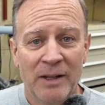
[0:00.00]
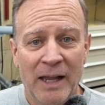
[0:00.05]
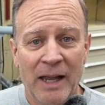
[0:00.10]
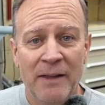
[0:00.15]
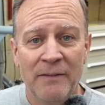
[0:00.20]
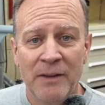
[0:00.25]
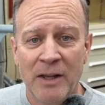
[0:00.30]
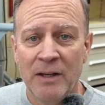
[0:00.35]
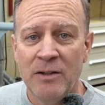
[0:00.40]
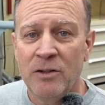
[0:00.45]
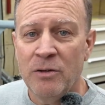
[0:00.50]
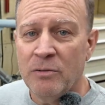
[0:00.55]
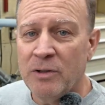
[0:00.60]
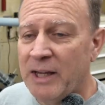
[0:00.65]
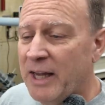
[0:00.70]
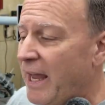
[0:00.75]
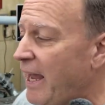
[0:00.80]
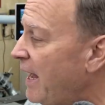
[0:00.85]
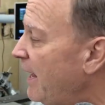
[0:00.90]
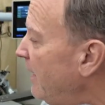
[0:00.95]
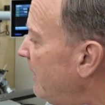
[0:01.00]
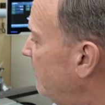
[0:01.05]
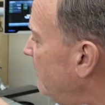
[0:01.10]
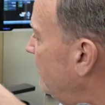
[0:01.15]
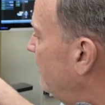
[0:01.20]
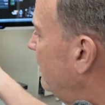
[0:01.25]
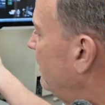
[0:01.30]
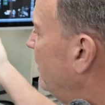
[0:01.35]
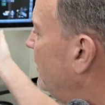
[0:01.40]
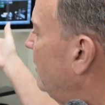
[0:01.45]
And then you can
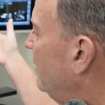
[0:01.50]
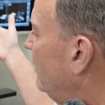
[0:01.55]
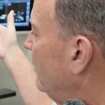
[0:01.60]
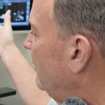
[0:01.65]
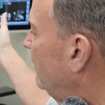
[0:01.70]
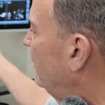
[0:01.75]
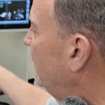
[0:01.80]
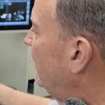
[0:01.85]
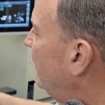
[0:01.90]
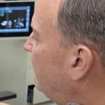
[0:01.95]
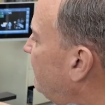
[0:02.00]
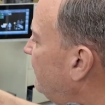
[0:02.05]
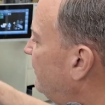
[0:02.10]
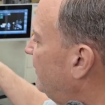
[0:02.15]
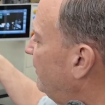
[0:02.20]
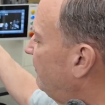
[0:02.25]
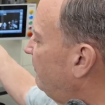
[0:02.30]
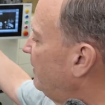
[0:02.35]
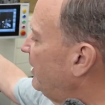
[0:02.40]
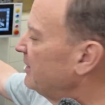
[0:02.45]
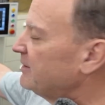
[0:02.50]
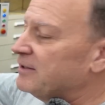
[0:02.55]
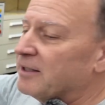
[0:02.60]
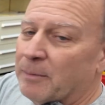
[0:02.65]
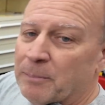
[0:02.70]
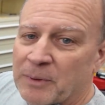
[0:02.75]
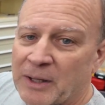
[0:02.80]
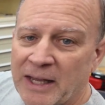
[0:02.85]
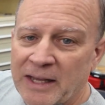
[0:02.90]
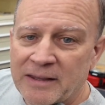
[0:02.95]
lift the fence
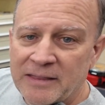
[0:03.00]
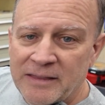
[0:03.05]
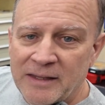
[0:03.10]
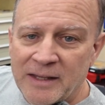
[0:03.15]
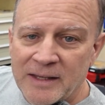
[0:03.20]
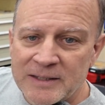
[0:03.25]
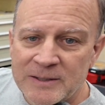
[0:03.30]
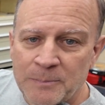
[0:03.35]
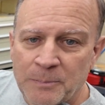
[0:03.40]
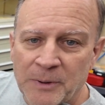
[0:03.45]
up like this,